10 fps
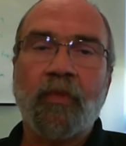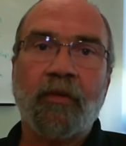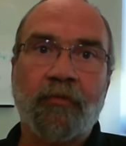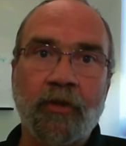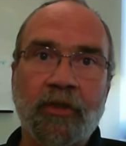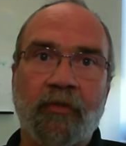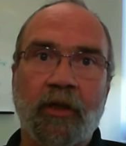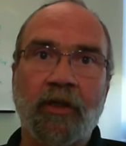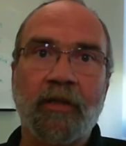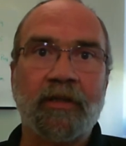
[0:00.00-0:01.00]
First of
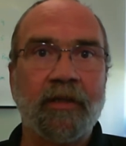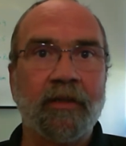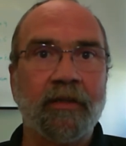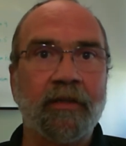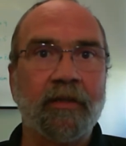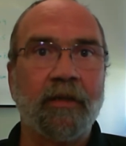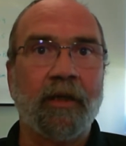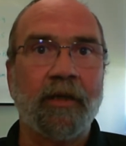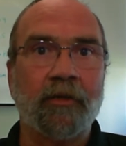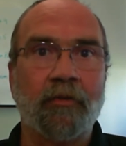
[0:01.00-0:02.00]
all, this is
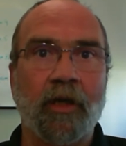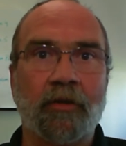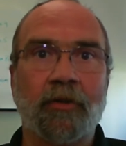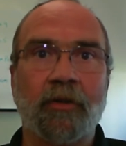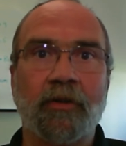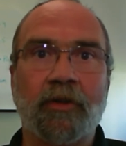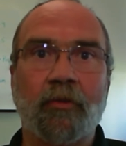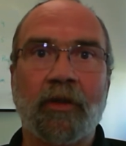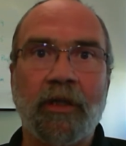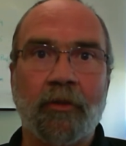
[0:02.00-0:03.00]
an introduction
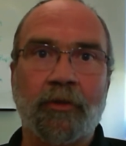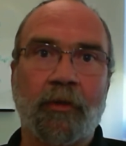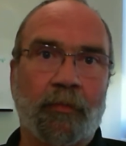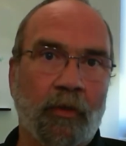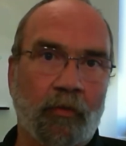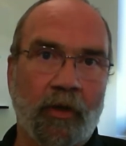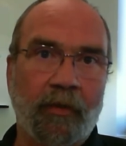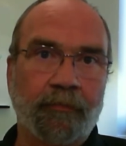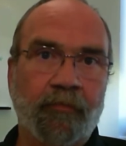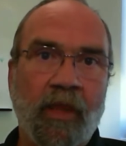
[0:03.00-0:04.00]
to a leadership program.
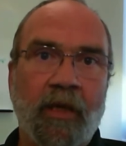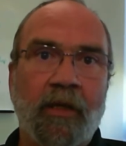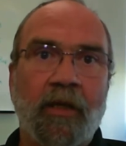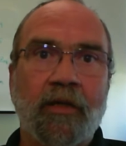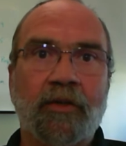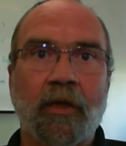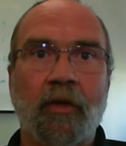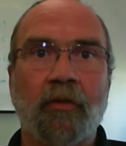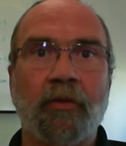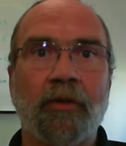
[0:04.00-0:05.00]

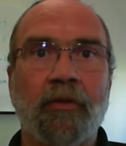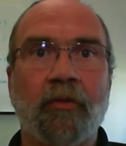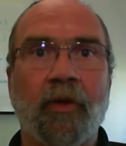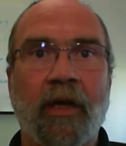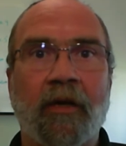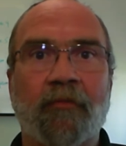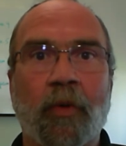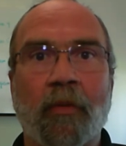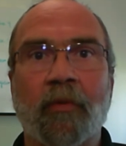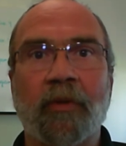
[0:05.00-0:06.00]
So you have
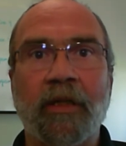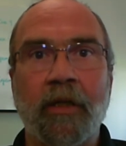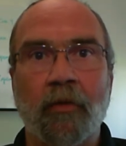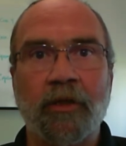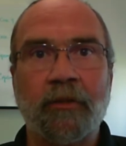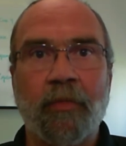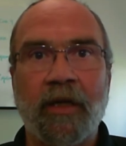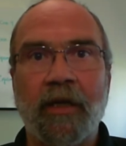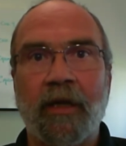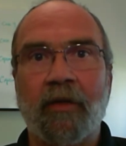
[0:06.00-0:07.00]
probably noticed by
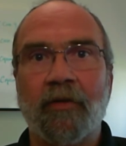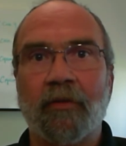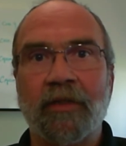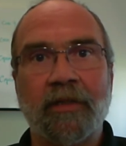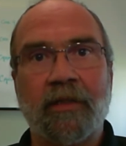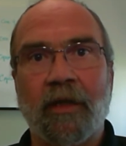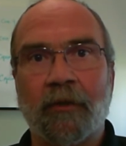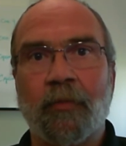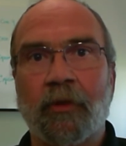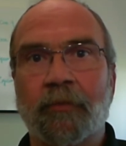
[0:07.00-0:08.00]
now there is a
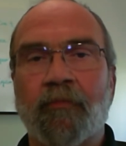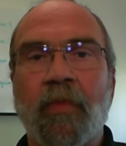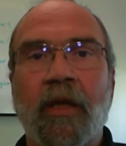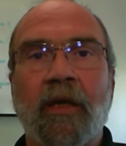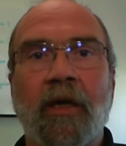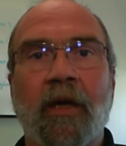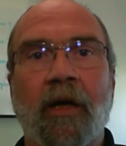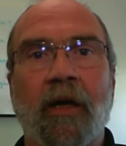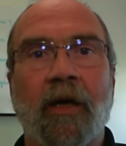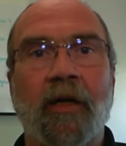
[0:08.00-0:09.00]
textbook,
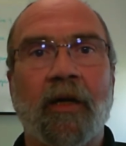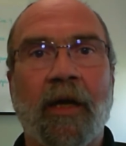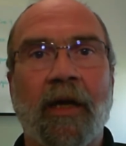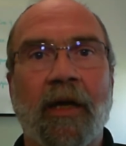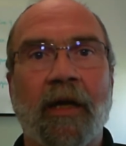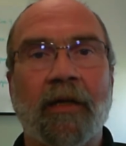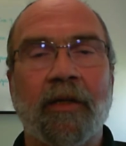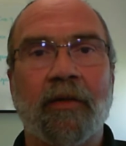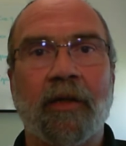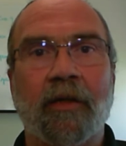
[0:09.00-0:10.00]
and
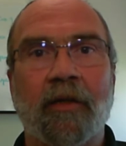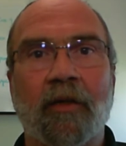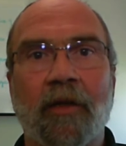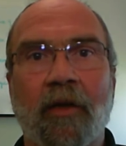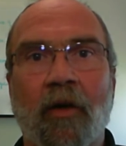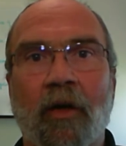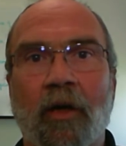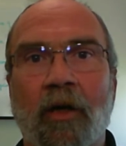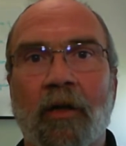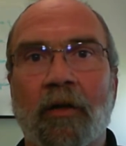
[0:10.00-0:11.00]
there
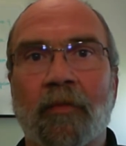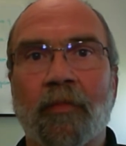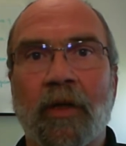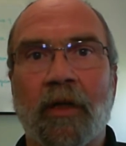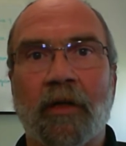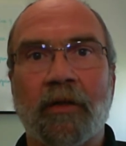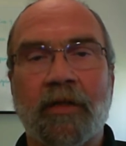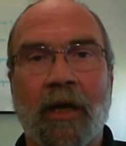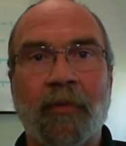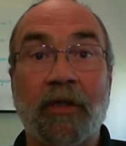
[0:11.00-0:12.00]
are
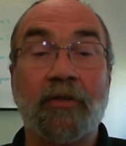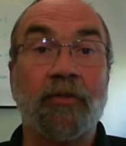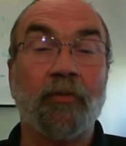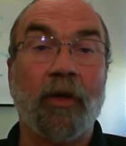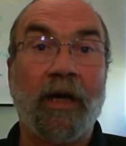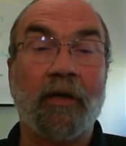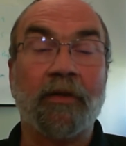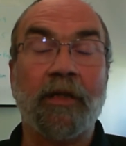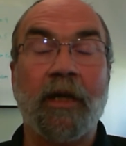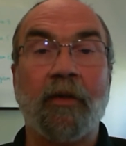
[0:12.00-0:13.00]
topics throughout
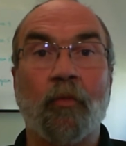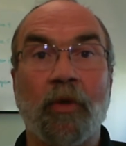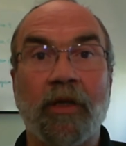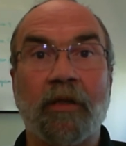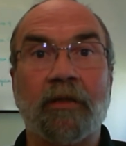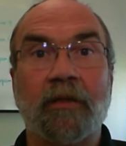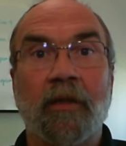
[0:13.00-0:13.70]
the 8 weeks